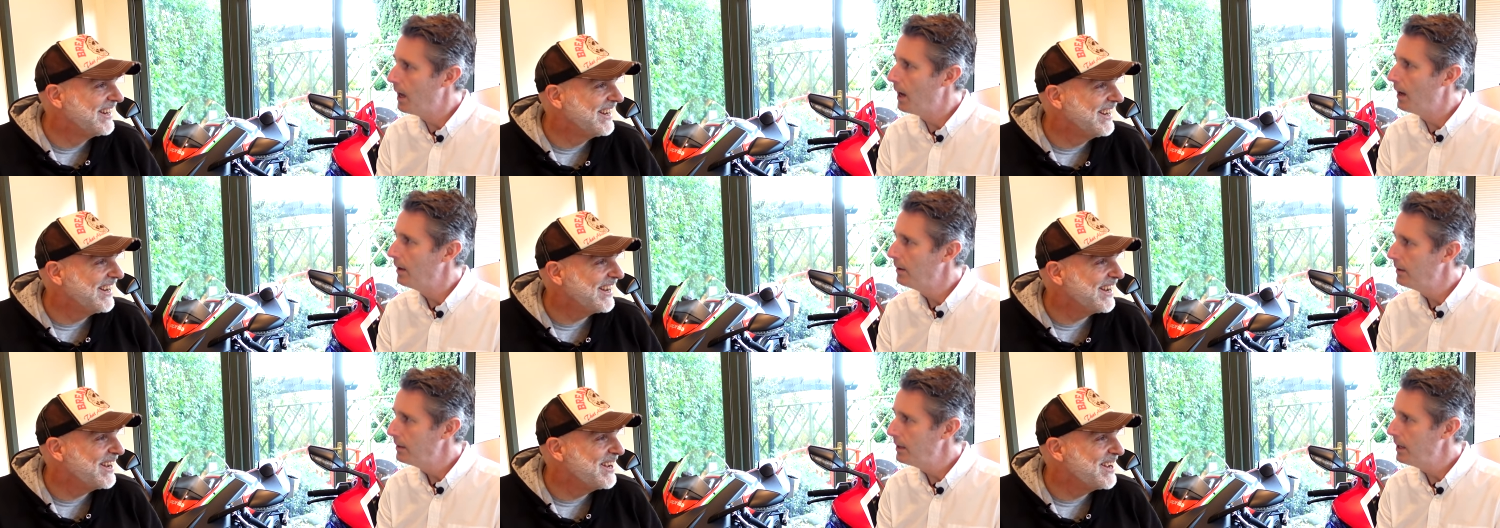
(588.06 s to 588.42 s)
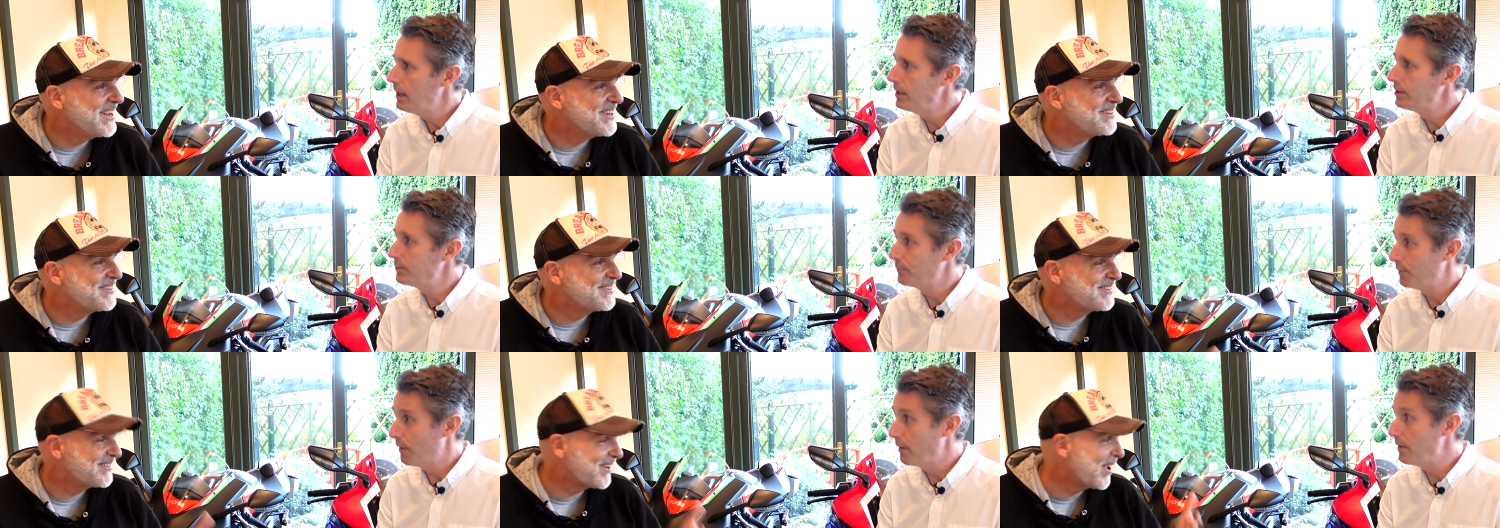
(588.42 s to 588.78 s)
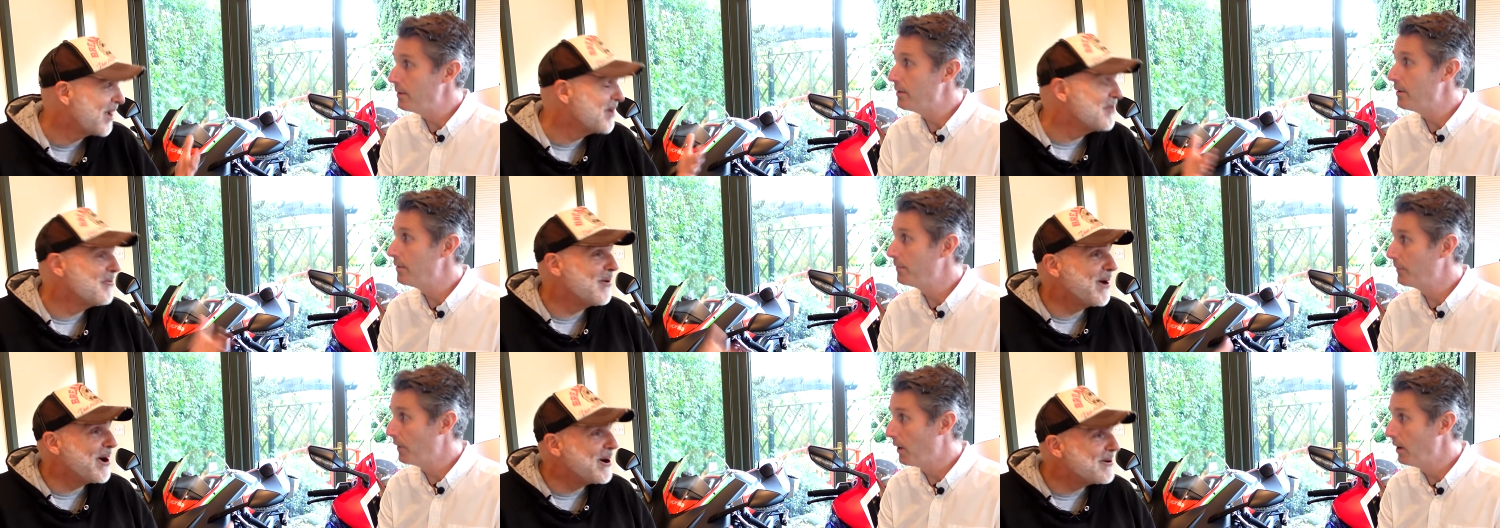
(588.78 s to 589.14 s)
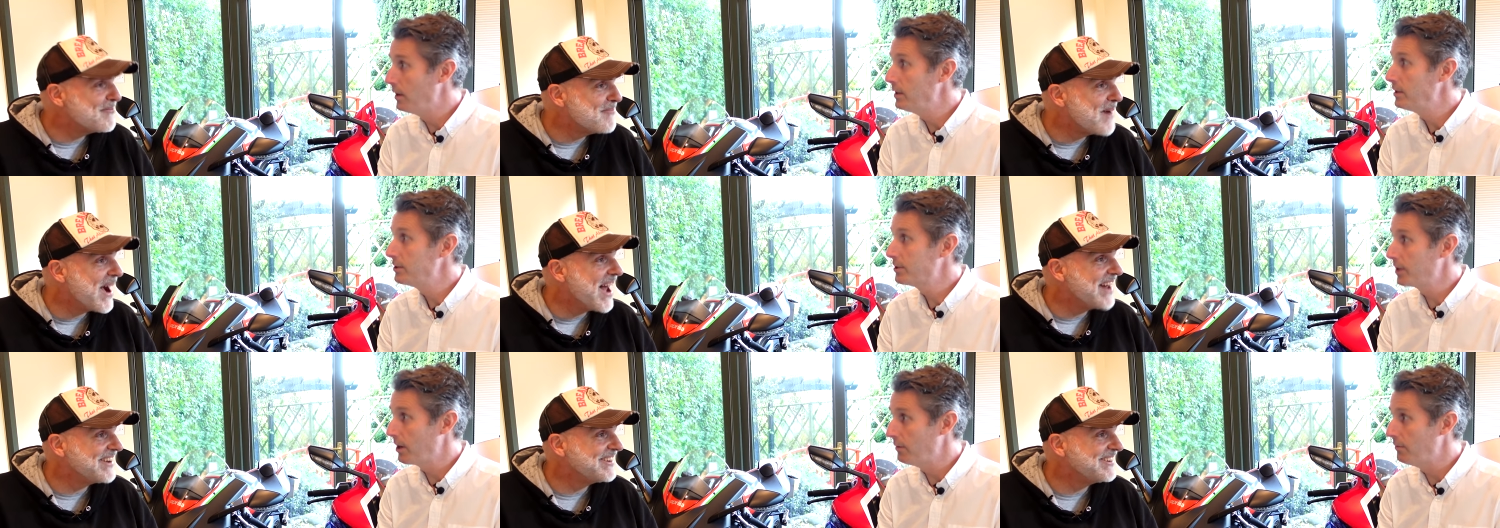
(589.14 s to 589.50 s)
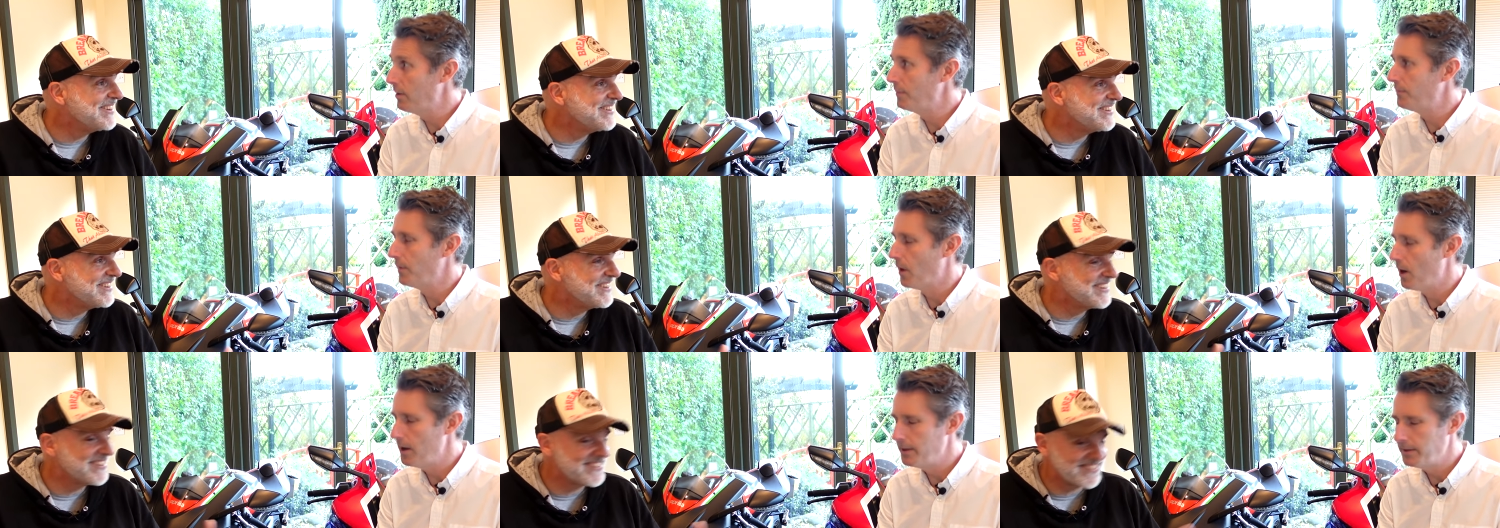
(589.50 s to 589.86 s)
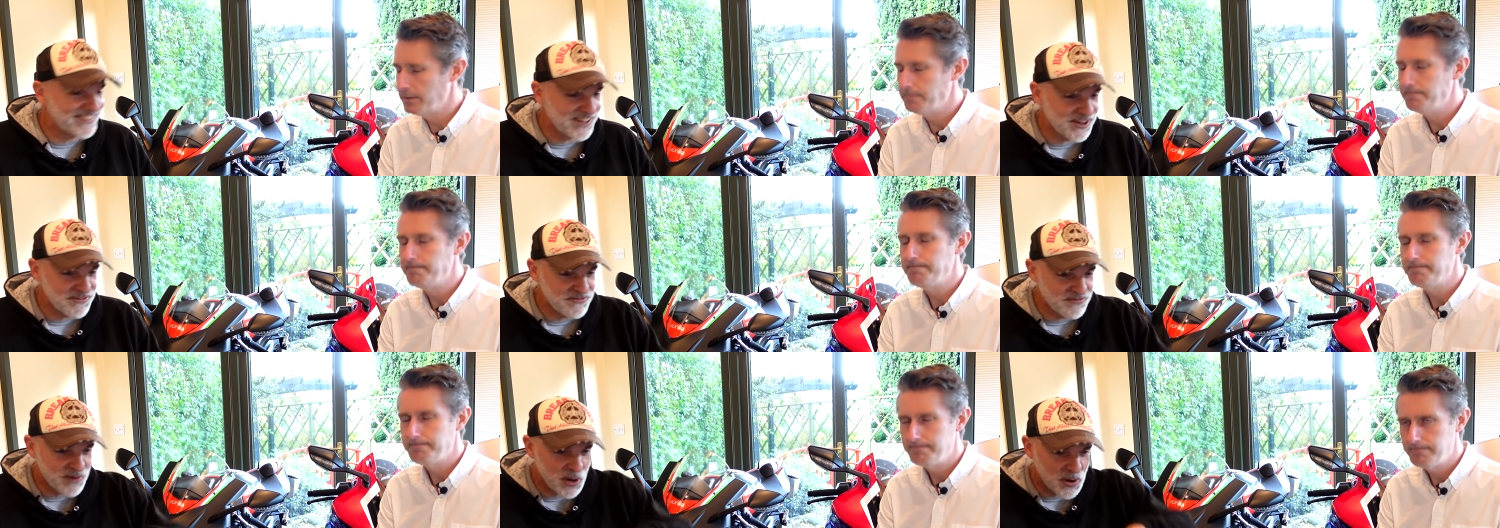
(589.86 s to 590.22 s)
Speaker 1: it's so well mannered so and
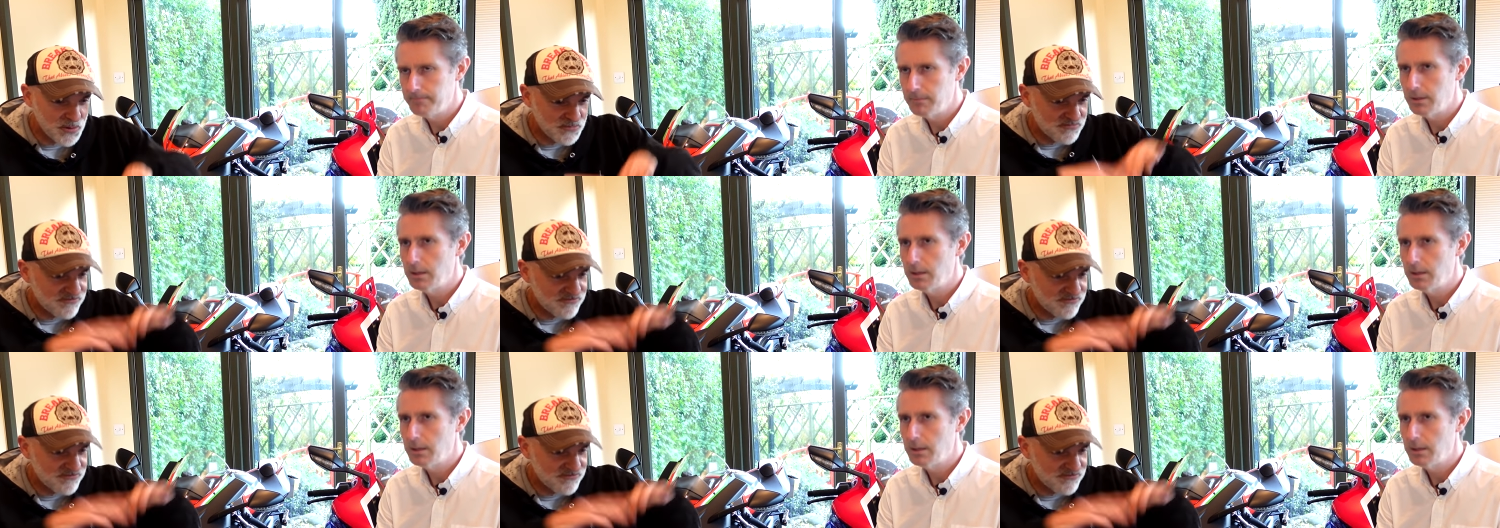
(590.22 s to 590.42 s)
it's so well